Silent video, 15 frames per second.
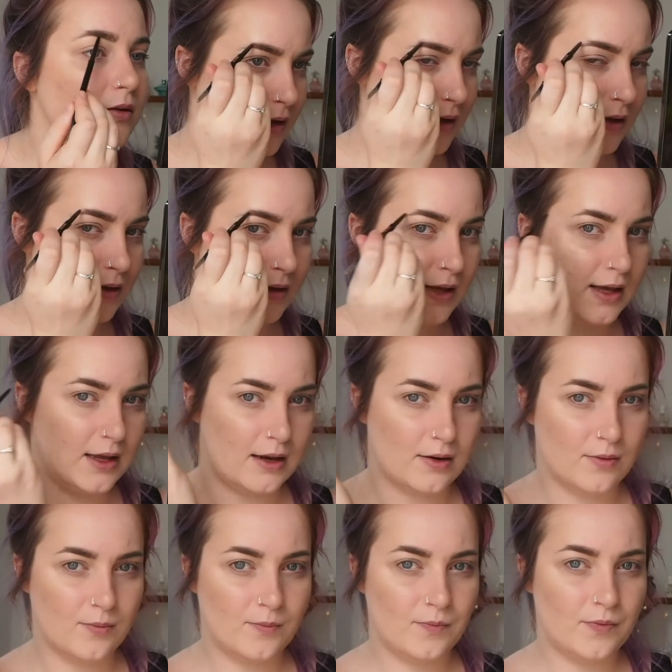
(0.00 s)
And
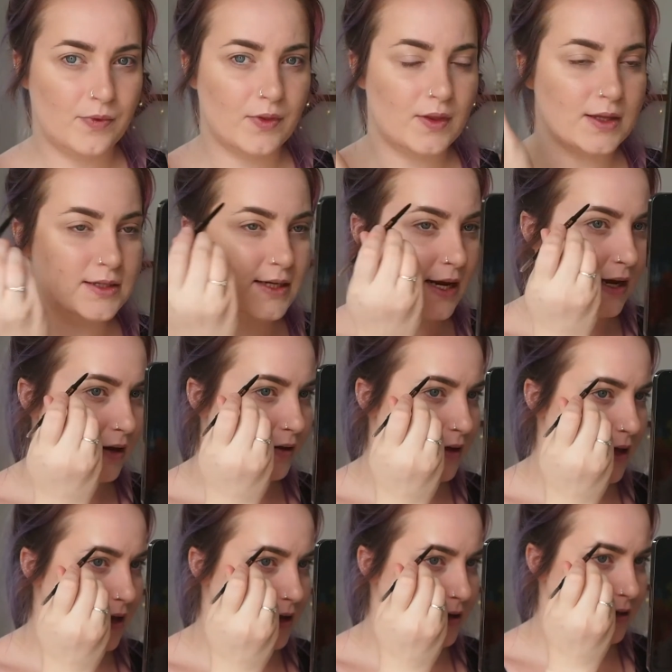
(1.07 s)
then the tail
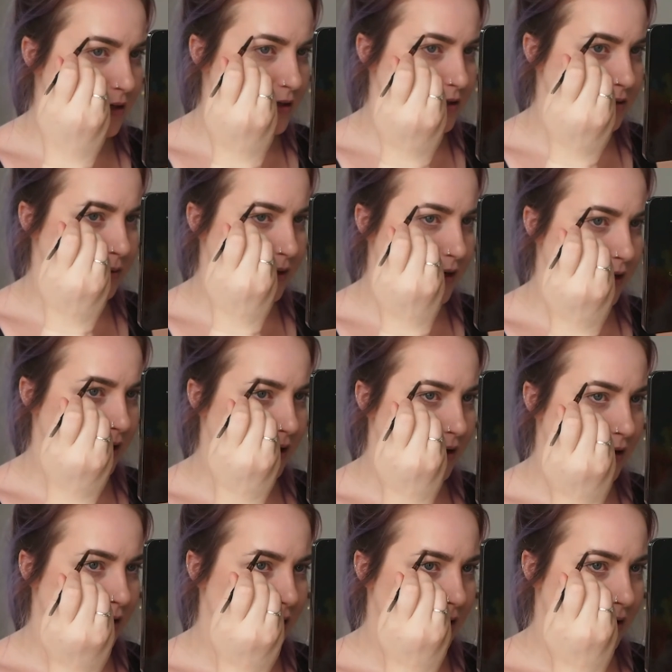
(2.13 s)
end is where
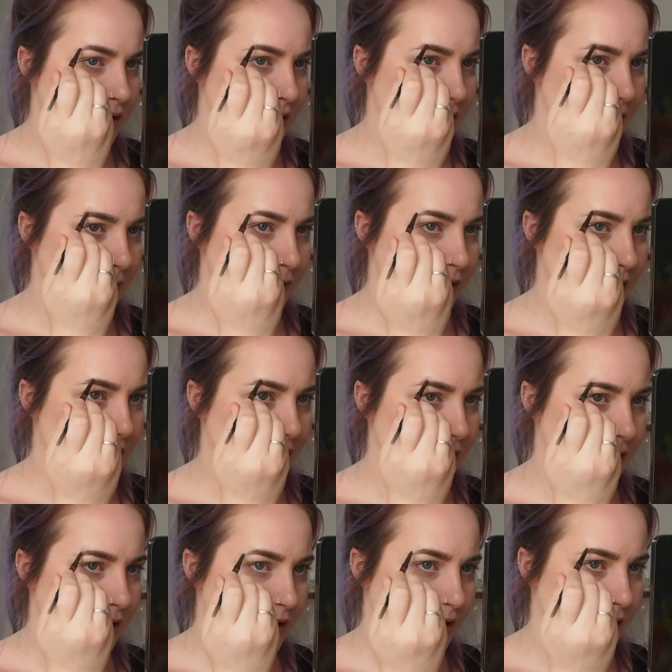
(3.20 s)
I'm really
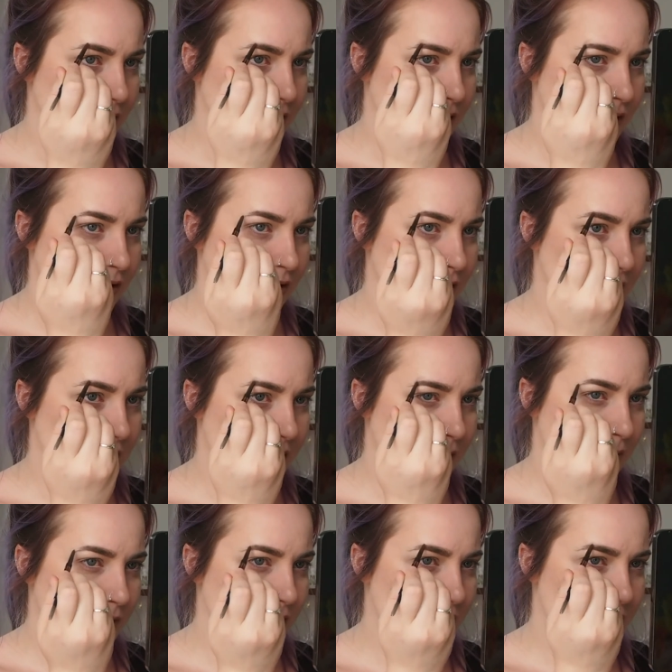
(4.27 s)
gonna go in
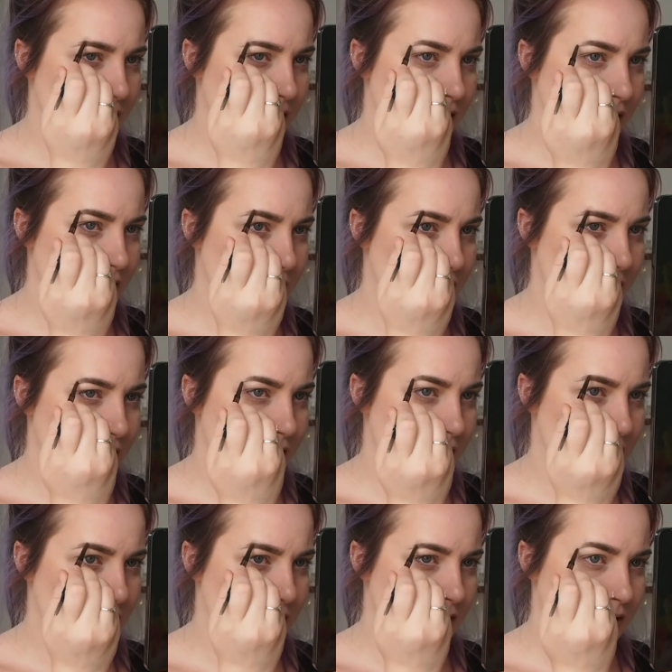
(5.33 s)
with it
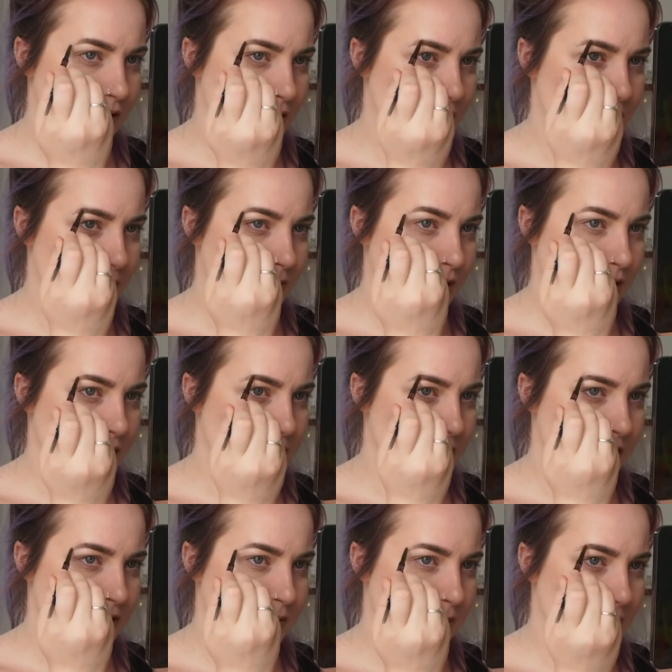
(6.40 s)
because
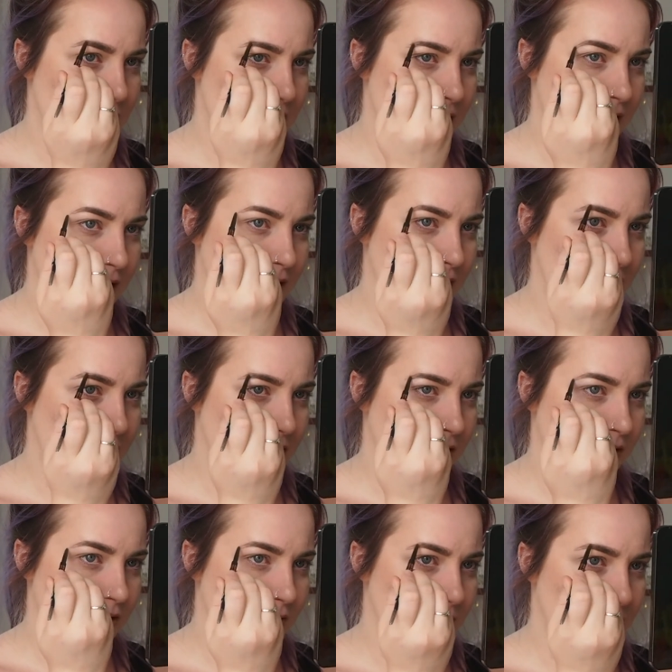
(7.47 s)
that's where I lack a
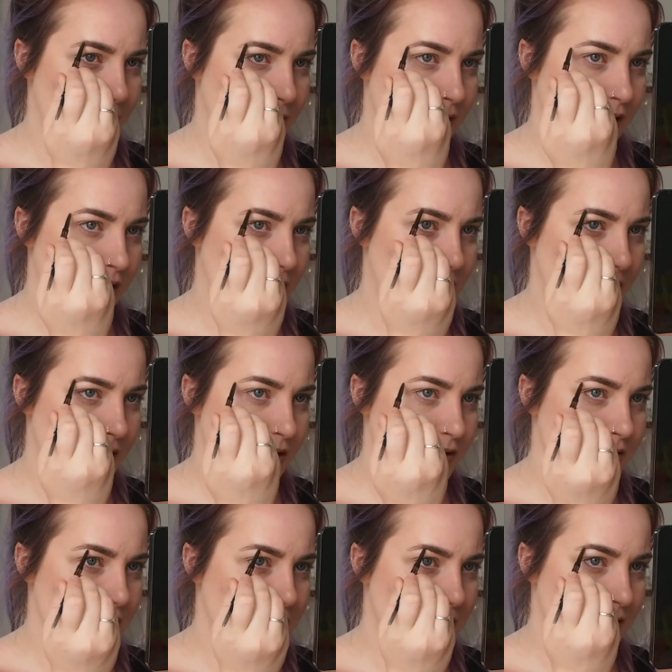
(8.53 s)
lot of my brow hairs.